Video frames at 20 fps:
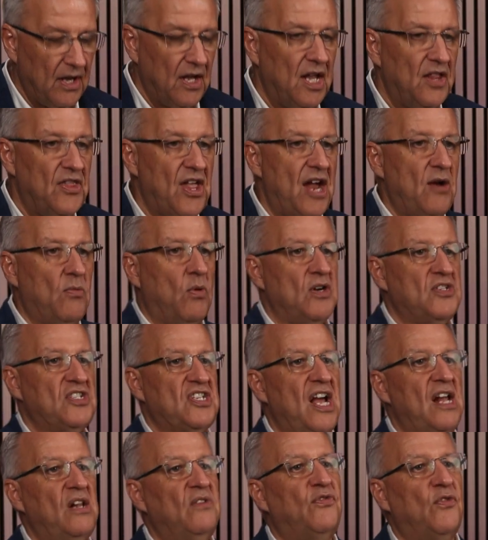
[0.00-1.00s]
They were
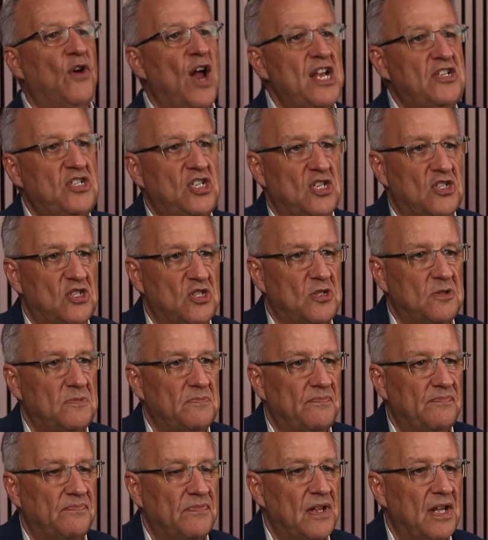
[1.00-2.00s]
self-righteous.
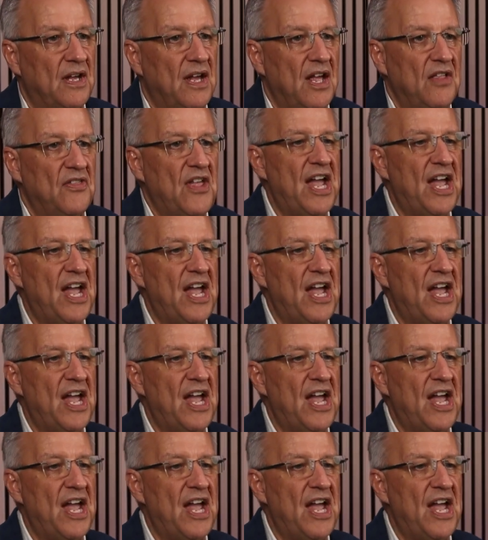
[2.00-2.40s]
They